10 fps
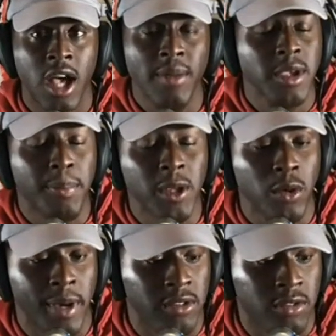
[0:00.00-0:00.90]
I'm competing
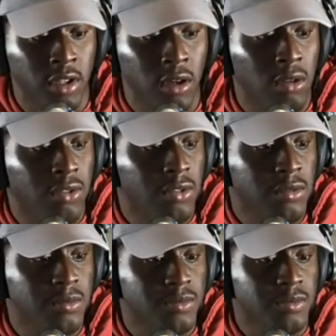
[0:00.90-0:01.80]
with myself.
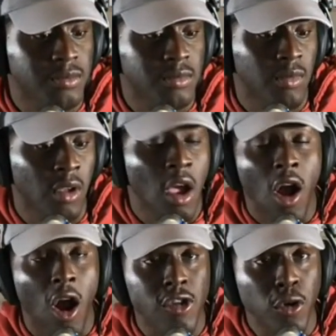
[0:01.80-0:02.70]

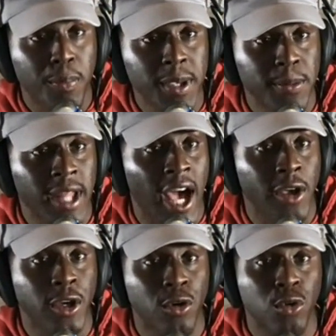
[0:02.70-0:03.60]
Are there people
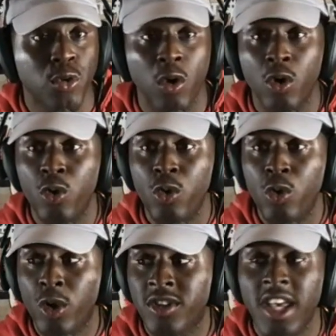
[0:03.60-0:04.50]
out here
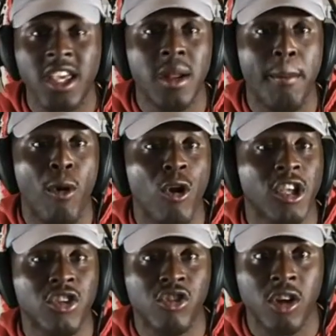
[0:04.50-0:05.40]
who are taking up
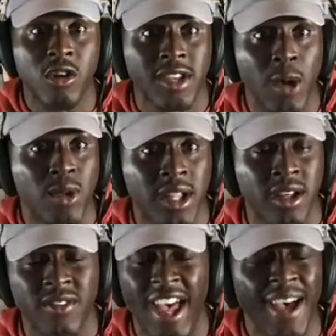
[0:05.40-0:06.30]
market share that I would
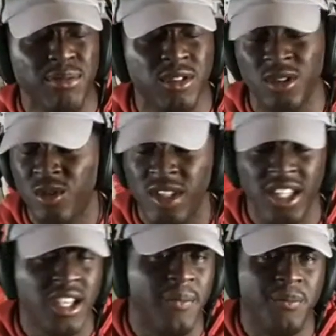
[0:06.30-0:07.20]
love? Absolutely,
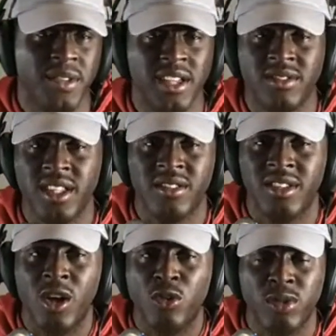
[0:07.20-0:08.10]
yeah. That
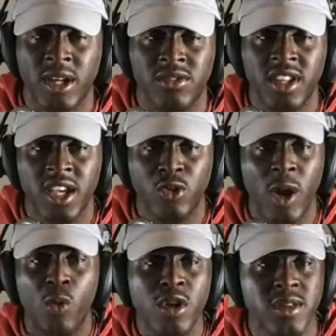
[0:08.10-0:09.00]
goes without saying. Do
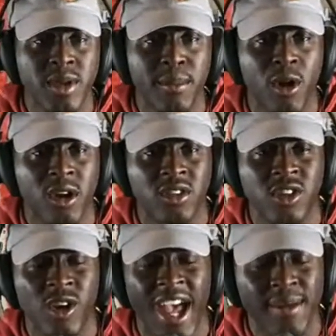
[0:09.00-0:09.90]
I want some of that market
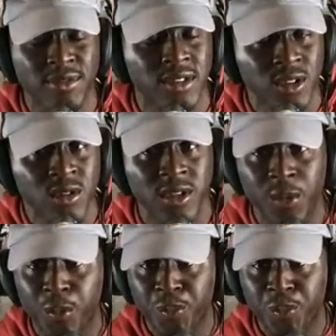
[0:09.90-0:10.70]
share? Absolutely.